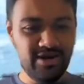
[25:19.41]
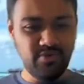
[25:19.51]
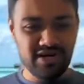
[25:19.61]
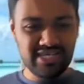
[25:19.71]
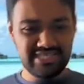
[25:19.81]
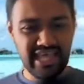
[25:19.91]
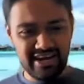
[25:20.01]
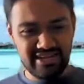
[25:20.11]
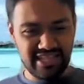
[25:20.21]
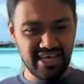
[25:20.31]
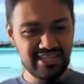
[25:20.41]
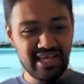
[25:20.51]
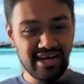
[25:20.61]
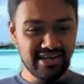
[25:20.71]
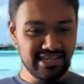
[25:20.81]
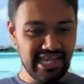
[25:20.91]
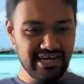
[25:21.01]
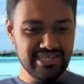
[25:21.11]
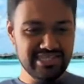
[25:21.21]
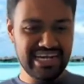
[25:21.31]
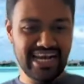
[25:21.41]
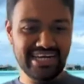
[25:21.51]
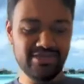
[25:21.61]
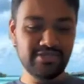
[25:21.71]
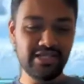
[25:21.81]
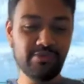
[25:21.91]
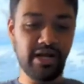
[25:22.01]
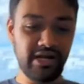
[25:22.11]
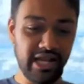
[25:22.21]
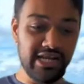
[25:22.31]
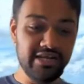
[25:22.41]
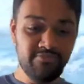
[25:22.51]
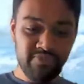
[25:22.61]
What is that thing that doesn't let you sleep at night?